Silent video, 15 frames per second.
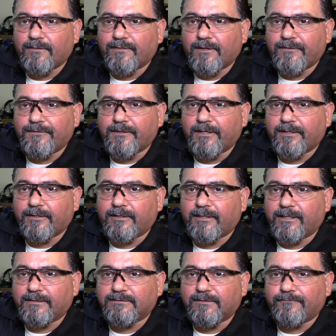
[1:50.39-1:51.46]
The thicker
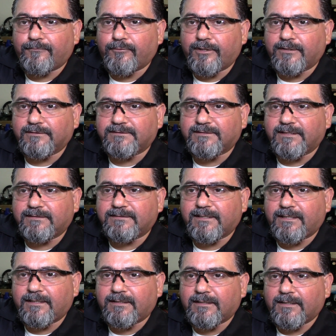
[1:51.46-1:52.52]
is the
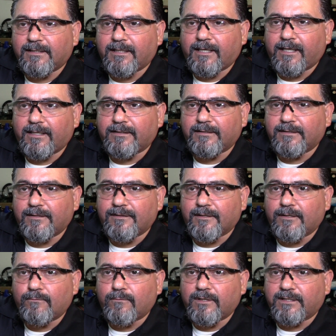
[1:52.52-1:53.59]
4L60, and the
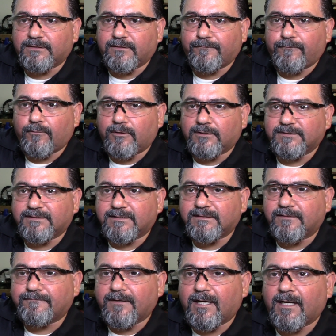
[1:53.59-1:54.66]
thin one is a
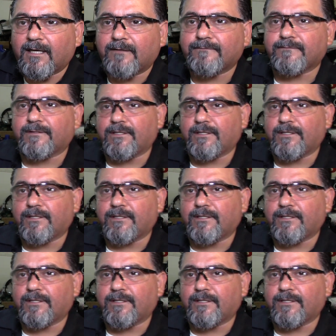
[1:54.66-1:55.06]
4L65.